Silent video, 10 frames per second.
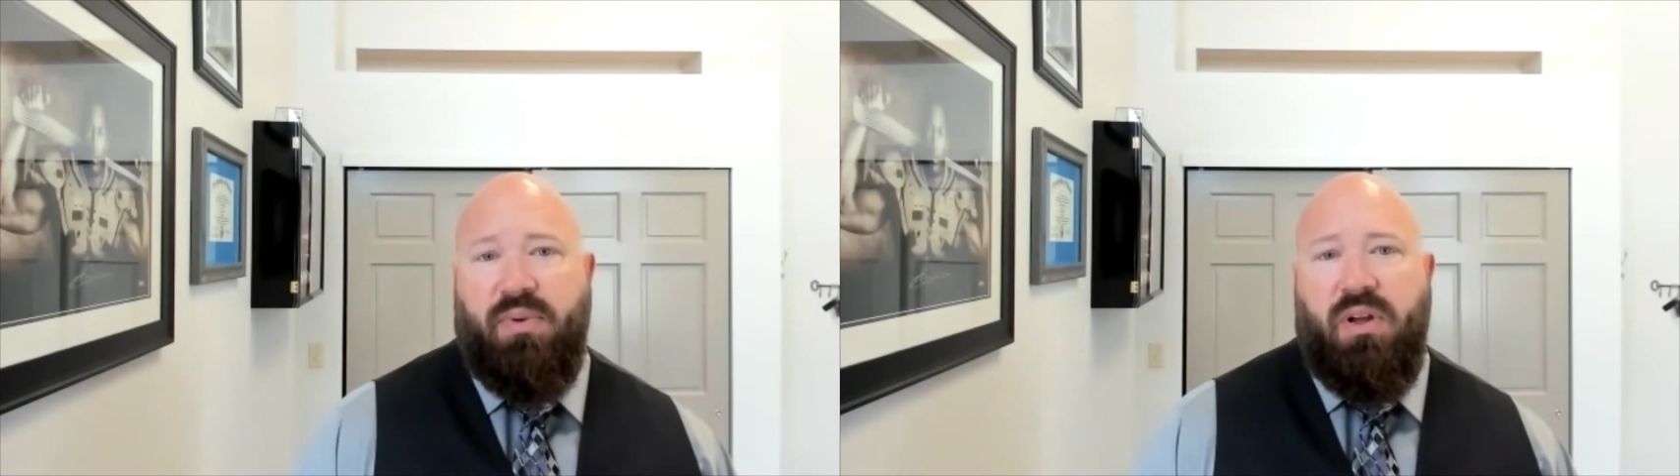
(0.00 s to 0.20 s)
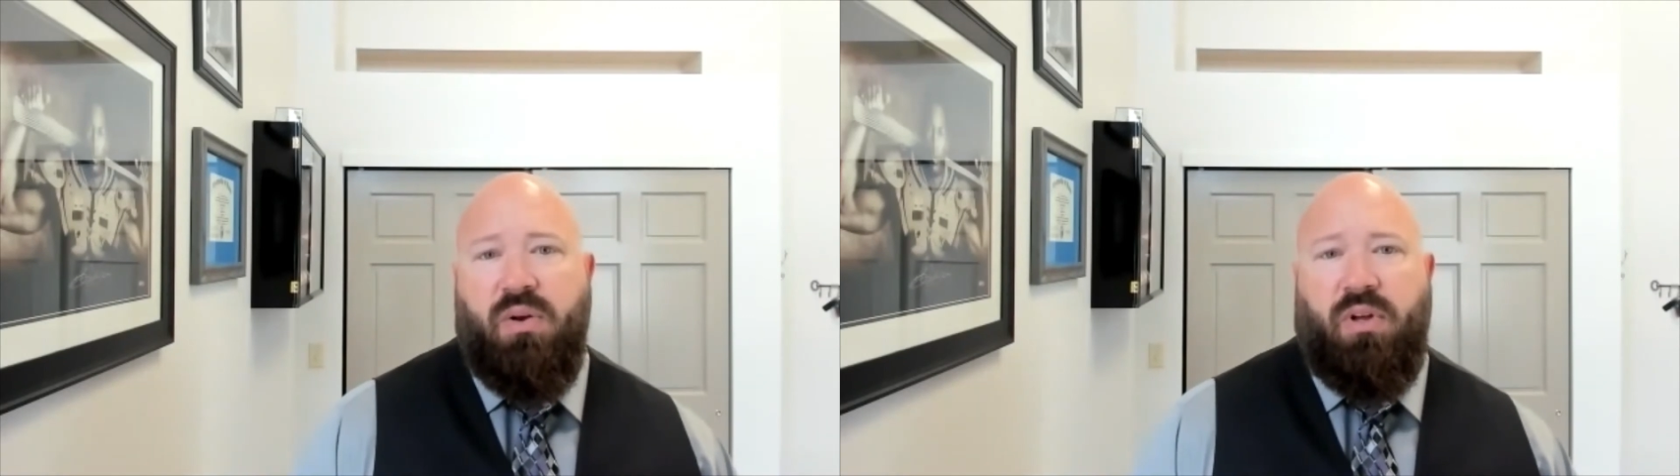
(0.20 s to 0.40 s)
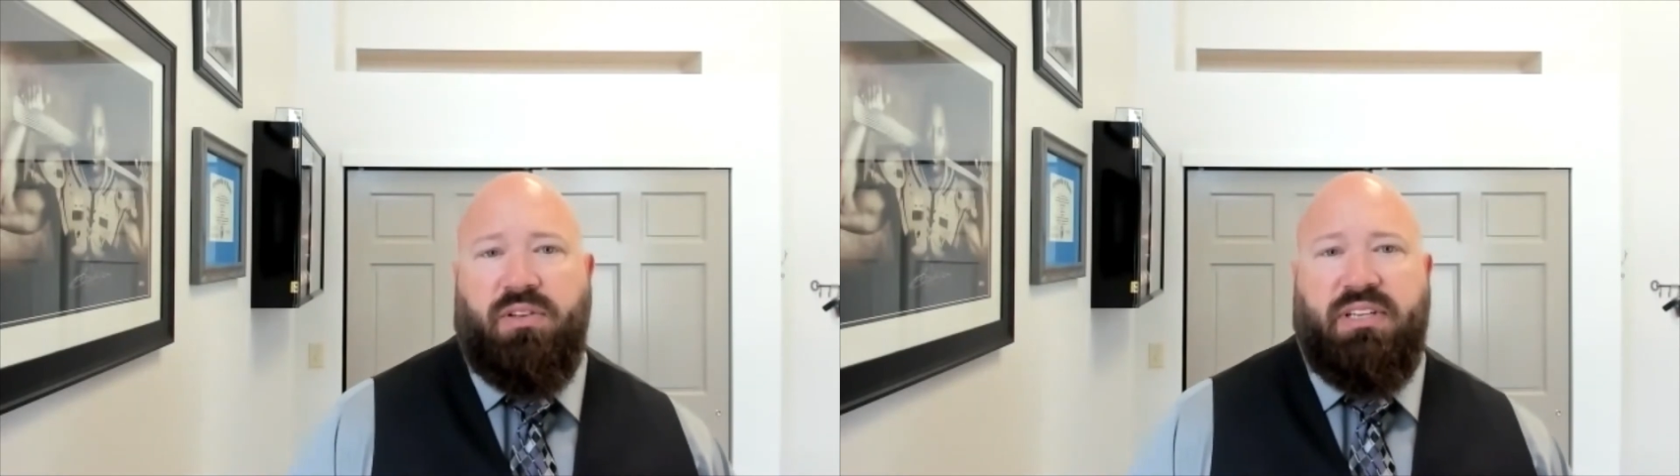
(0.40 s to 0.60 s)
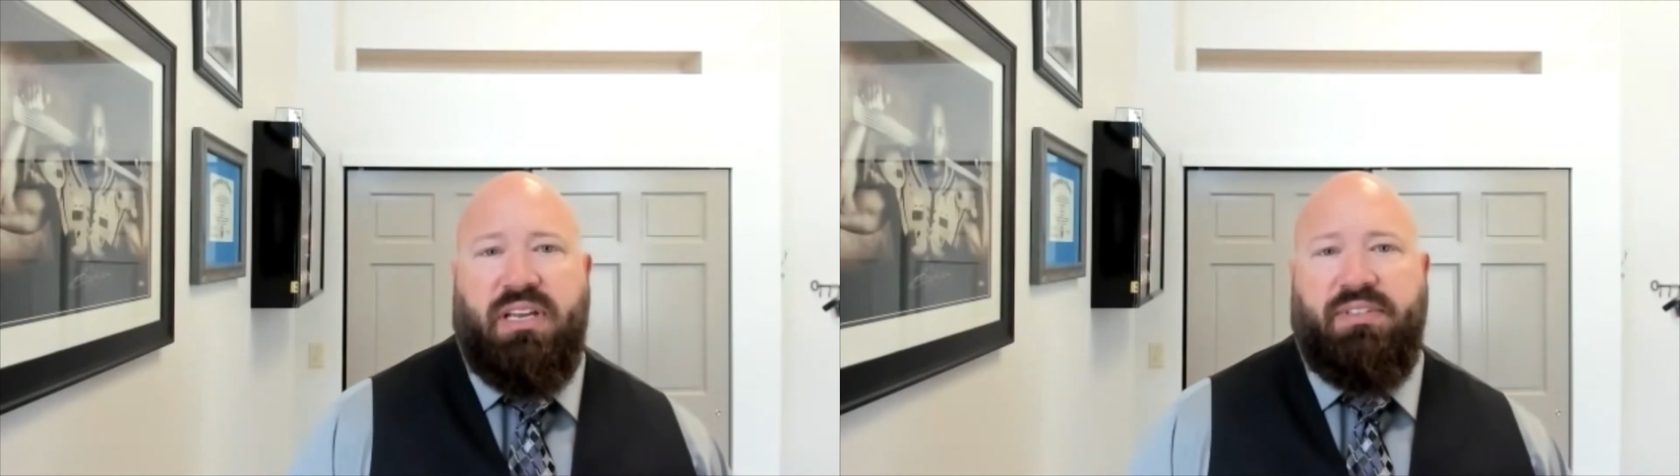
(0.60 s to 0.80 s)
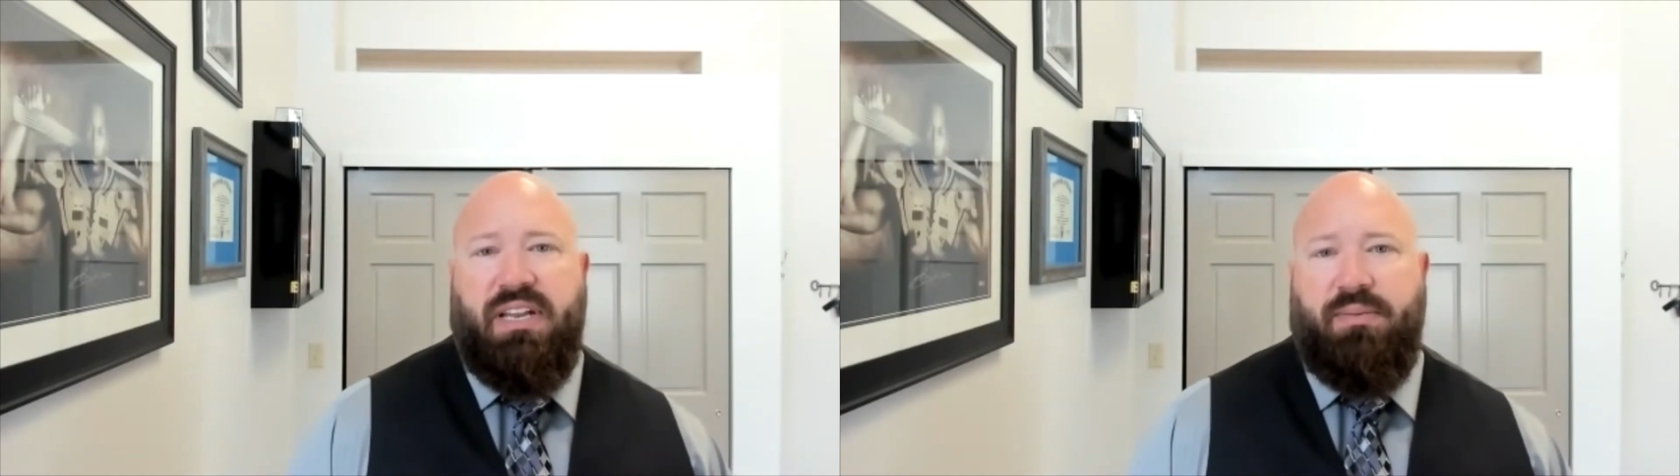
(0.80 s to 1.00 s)
will also
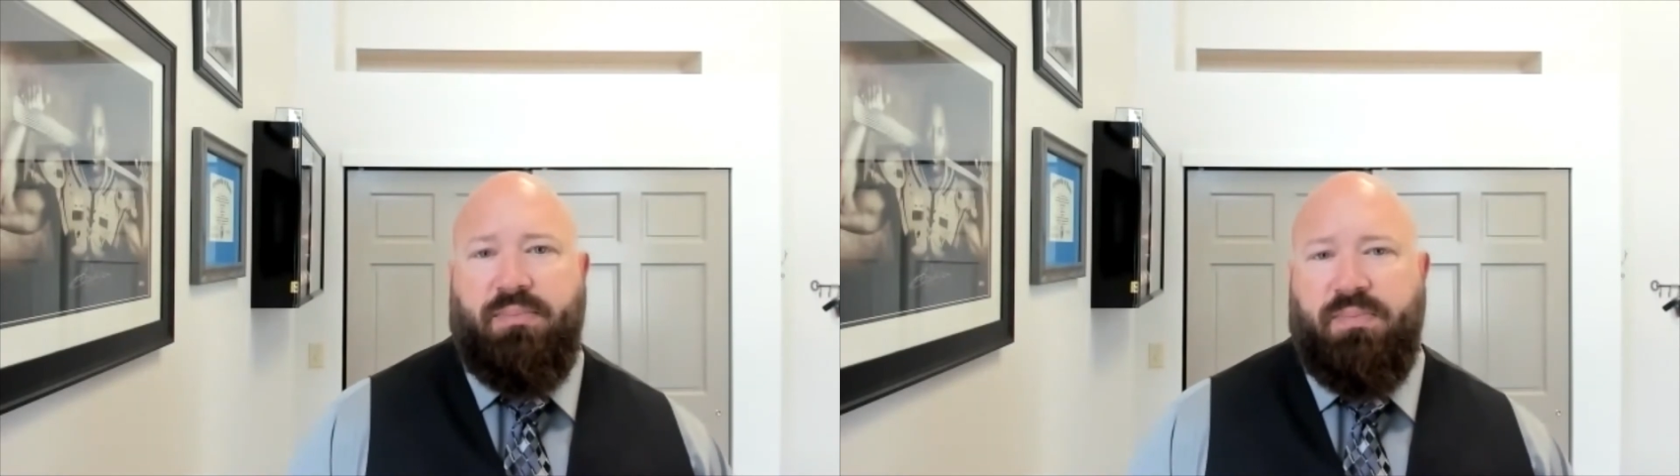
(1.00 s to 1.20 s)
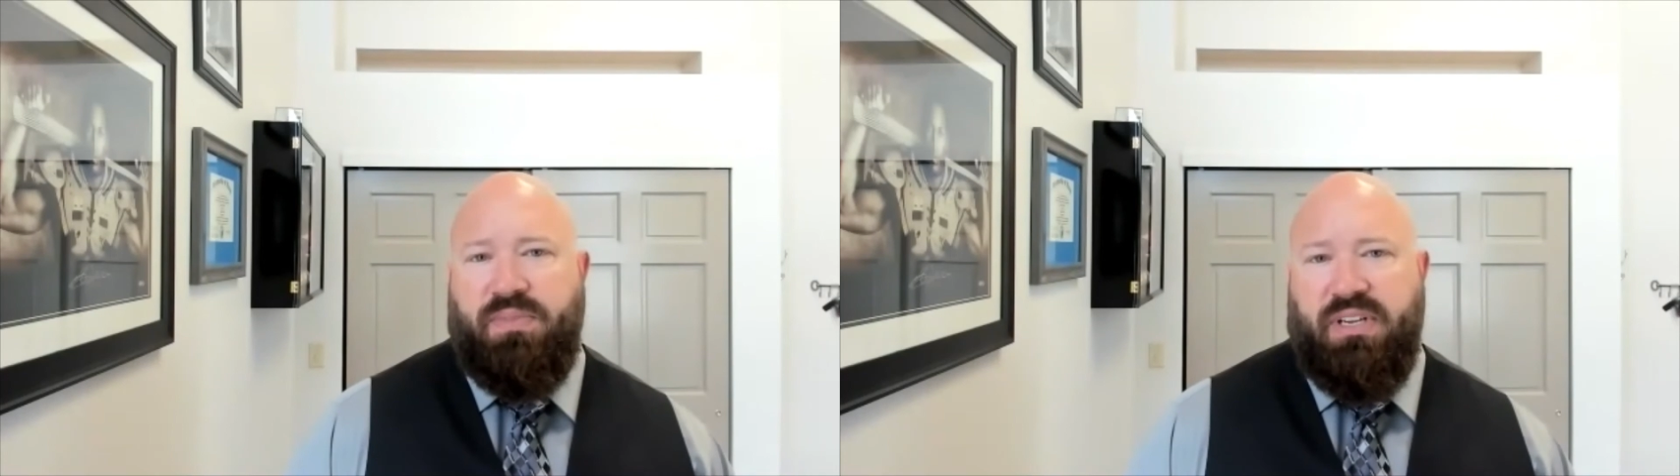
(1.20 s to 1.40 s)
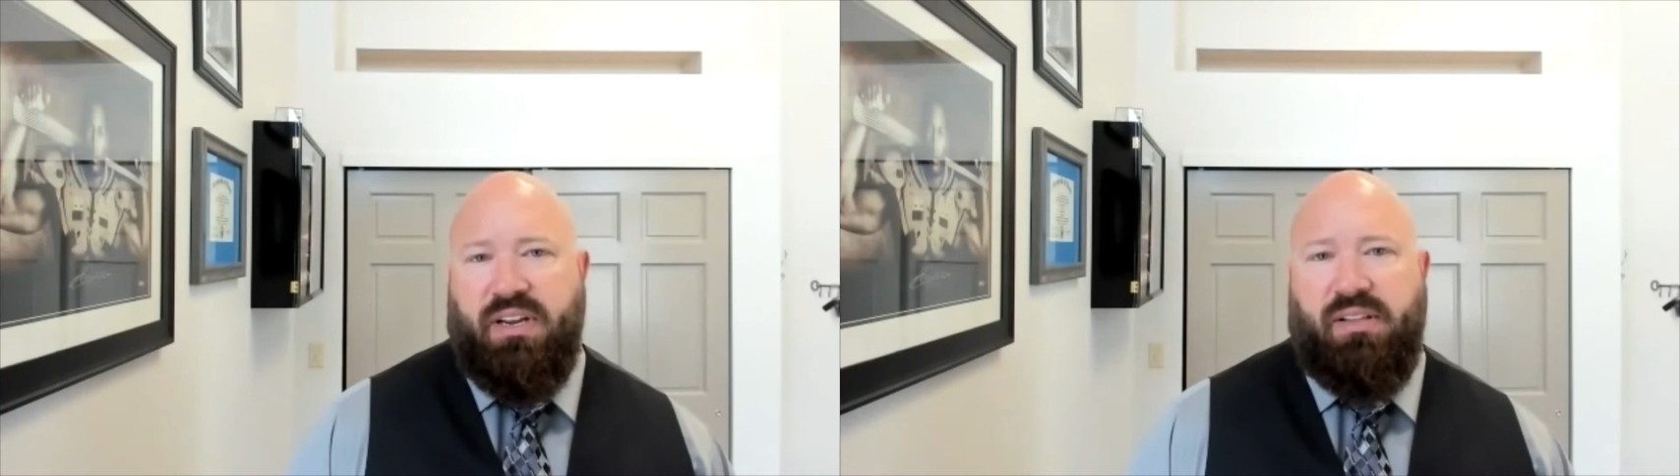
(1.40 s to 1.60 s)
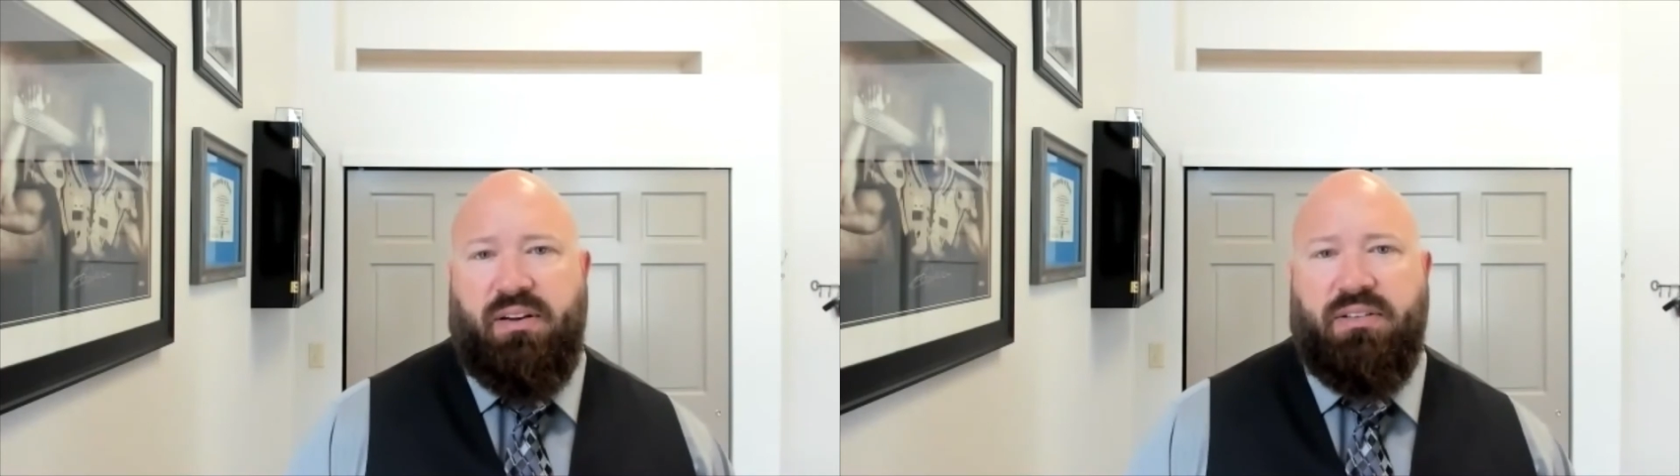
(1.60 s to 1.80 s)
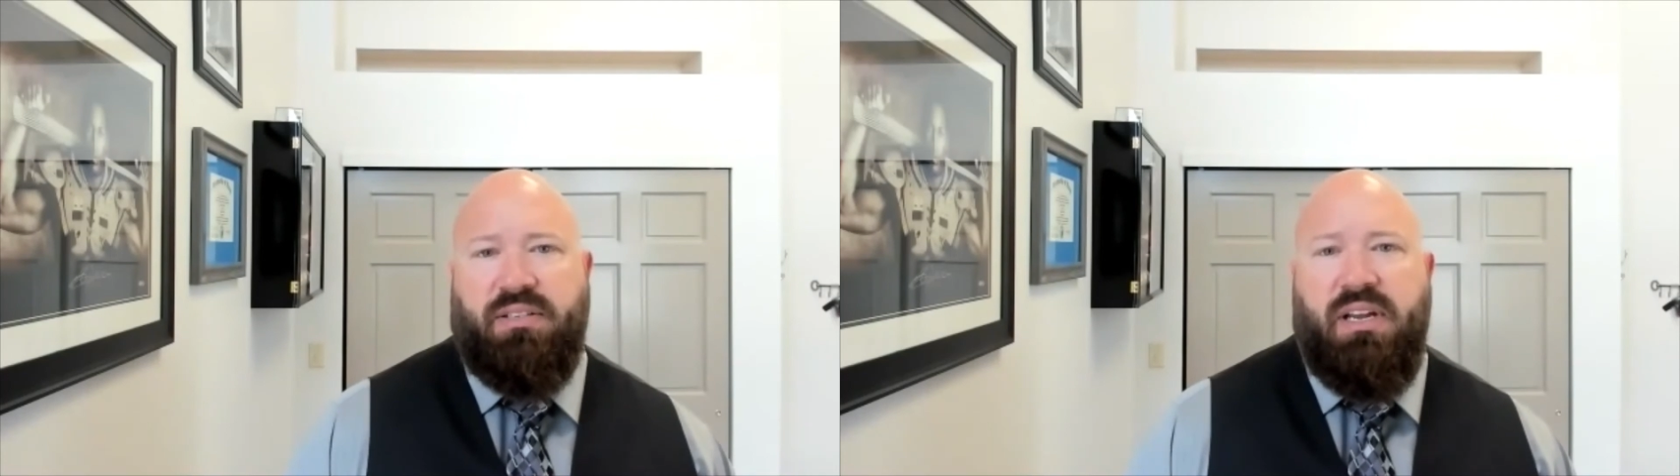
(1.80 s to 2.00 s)
have a 10%
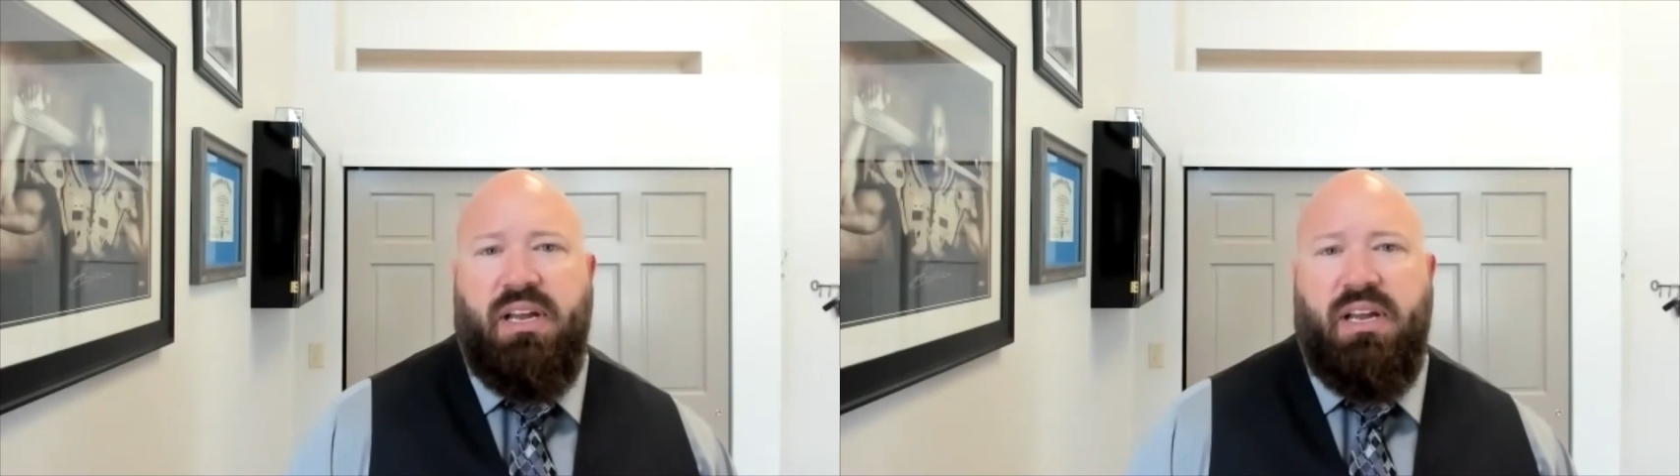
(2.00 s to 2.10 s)
clearance,